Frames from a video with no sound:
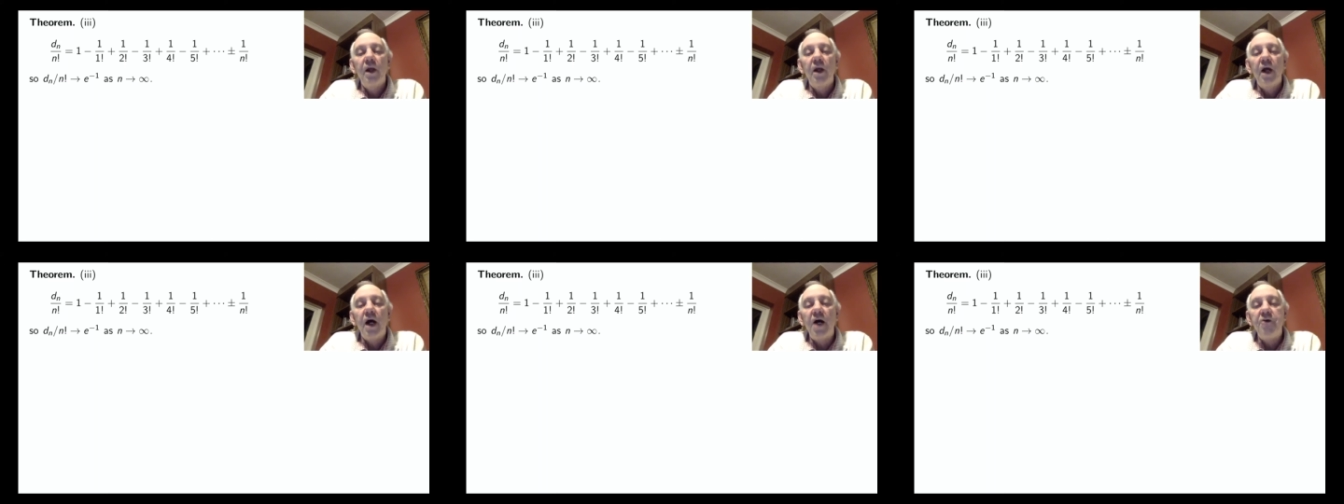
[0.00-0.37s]

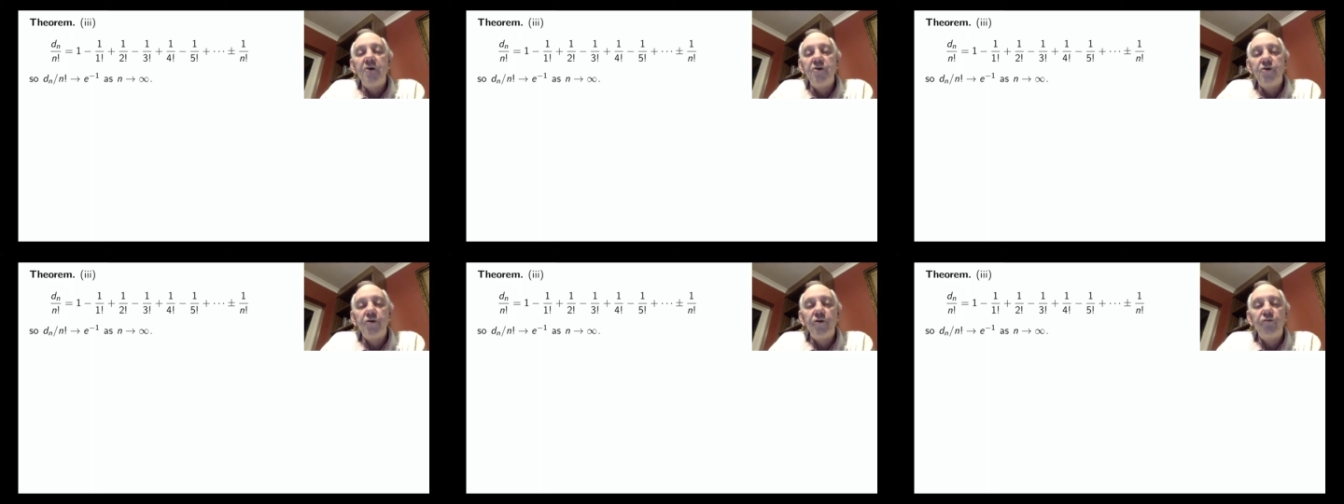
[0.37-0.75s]
And
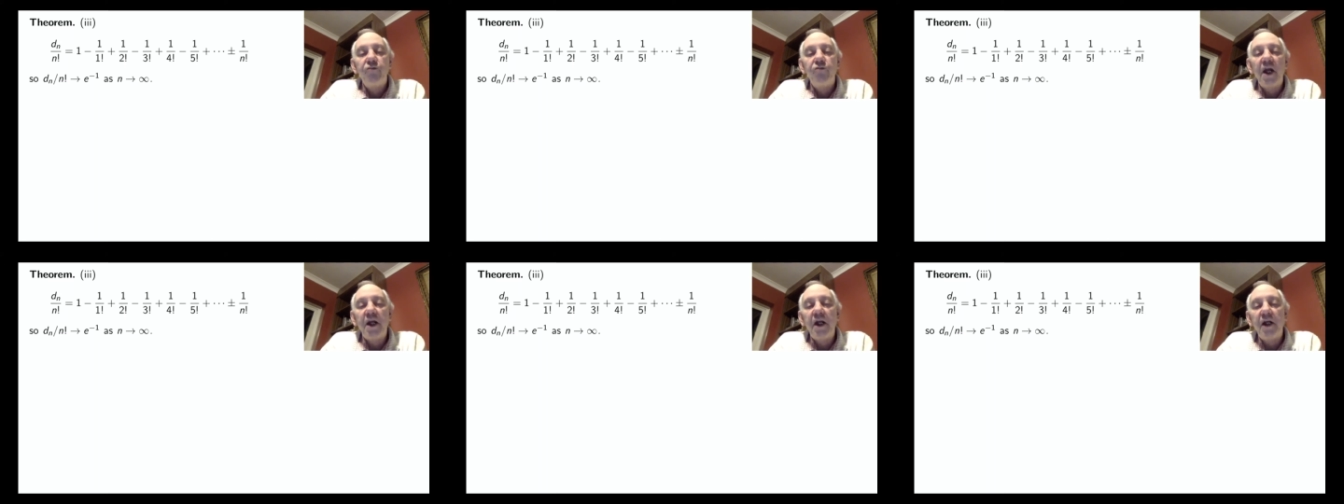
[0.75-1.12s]
you should
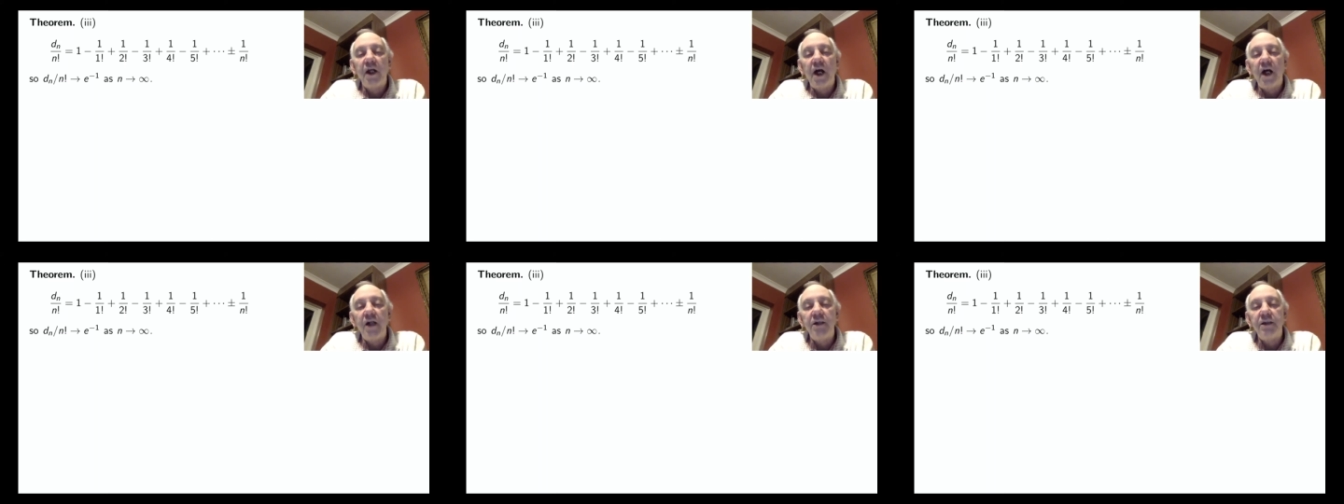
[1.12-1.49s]

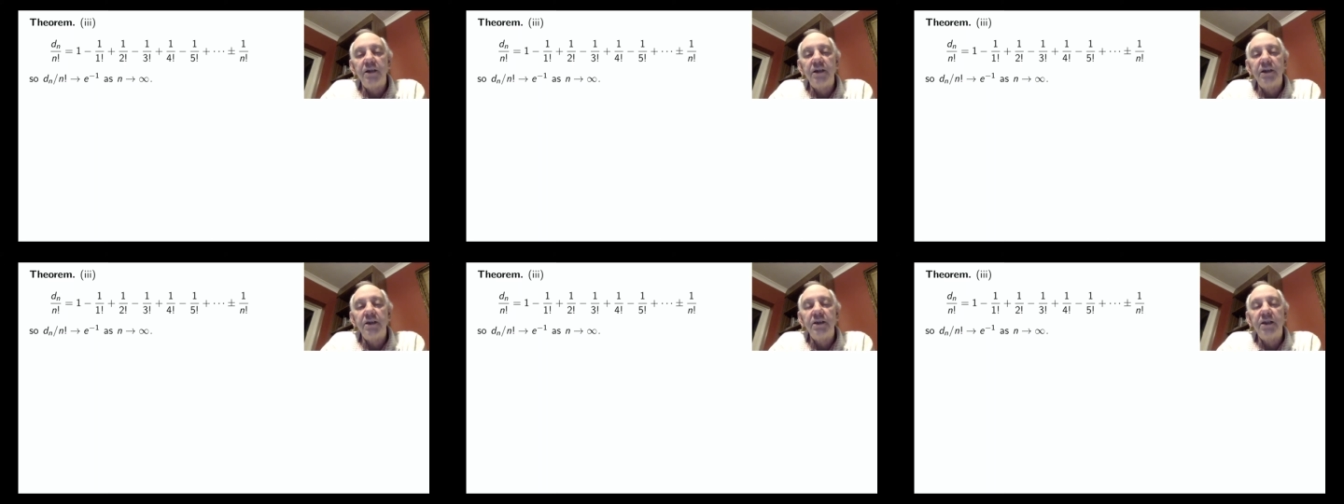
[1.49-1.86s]
recognise
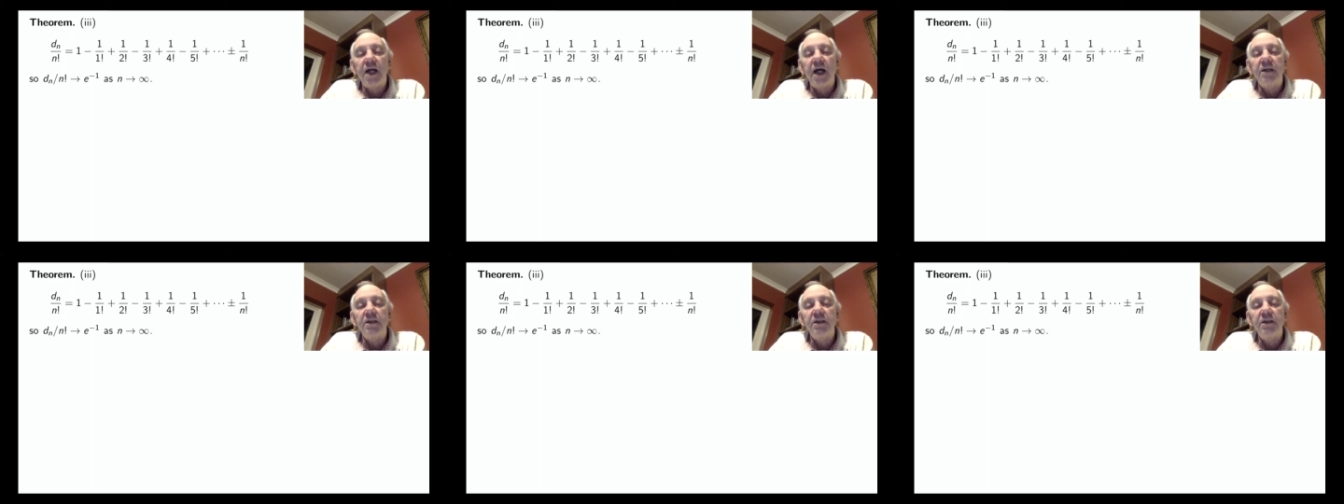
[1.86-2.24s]
this
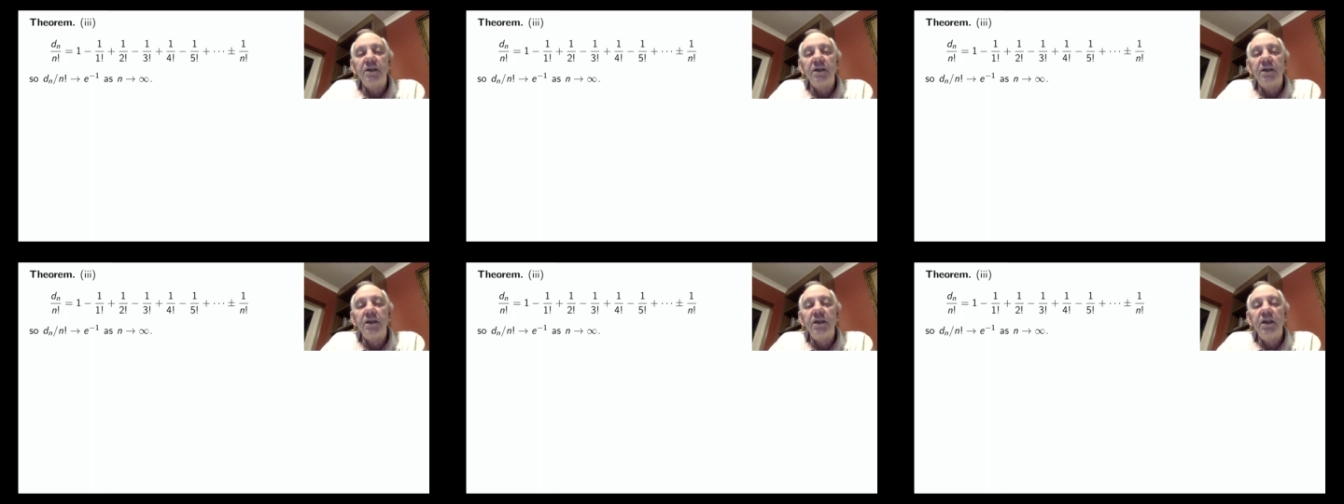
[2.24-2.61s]
as
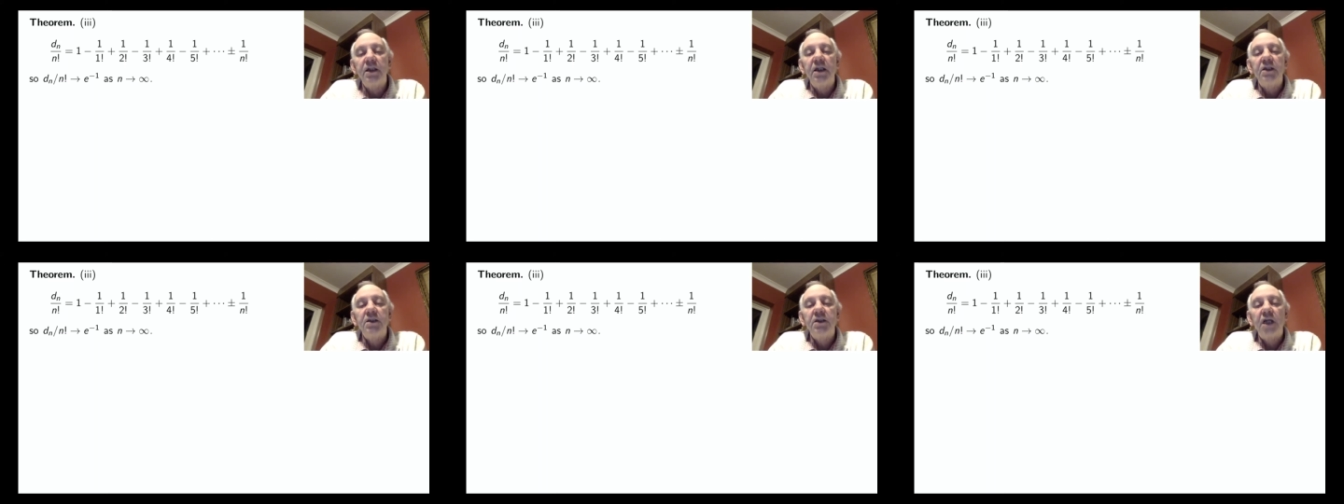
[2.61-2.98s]
the
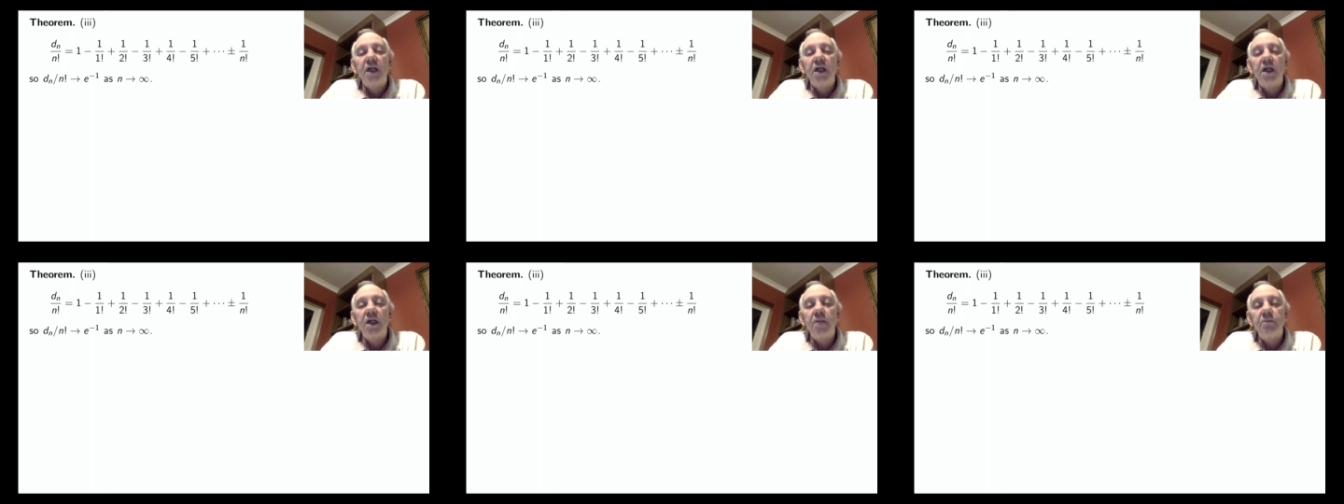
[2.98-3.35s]

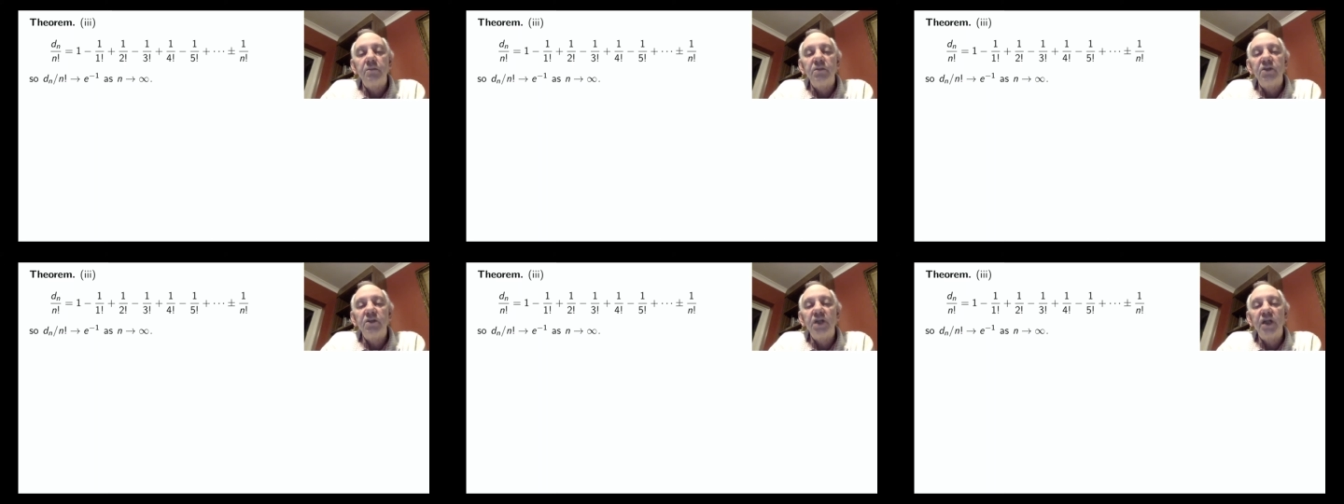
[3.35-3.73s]

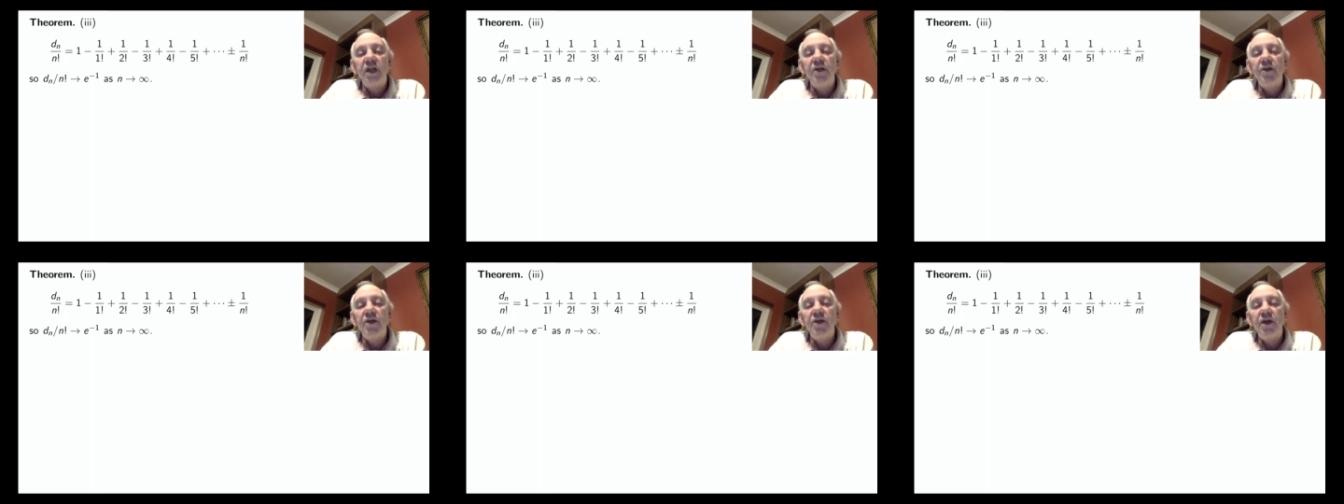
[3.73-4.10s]
terms
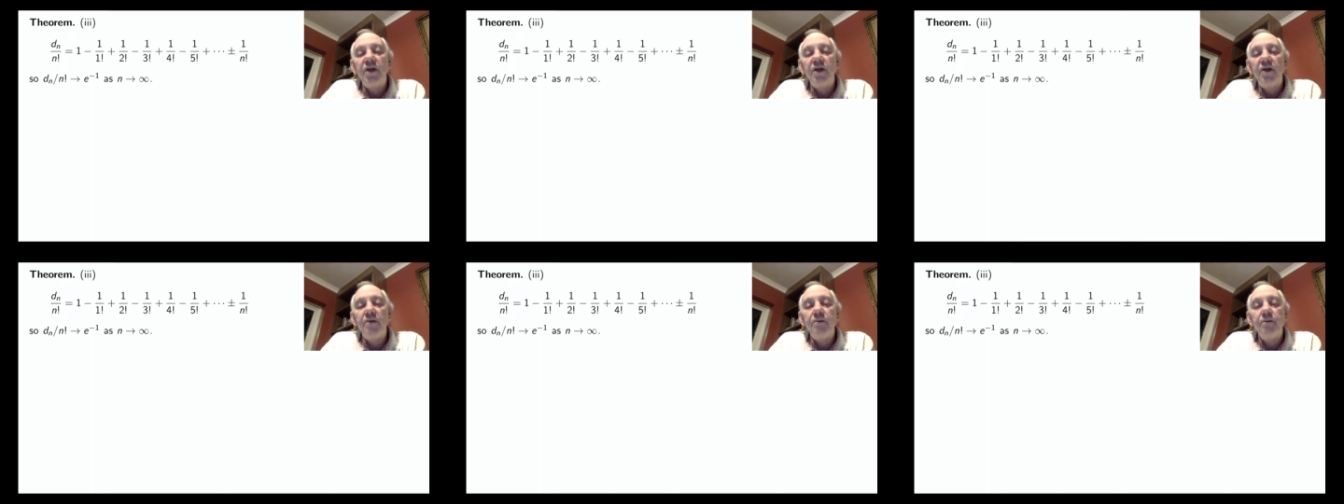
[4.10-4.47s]
in
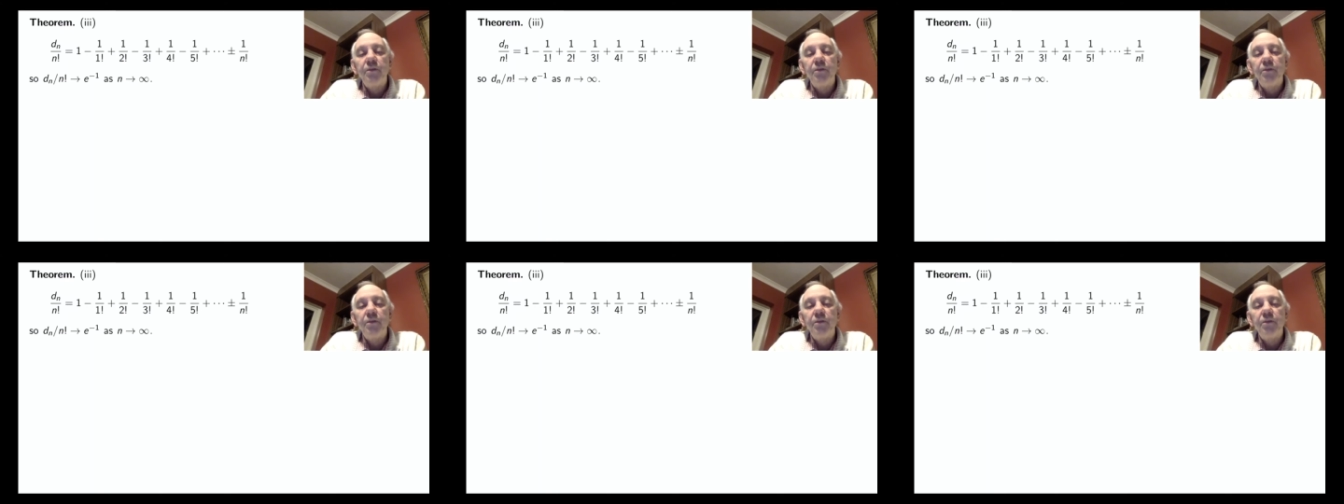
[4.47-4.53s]
the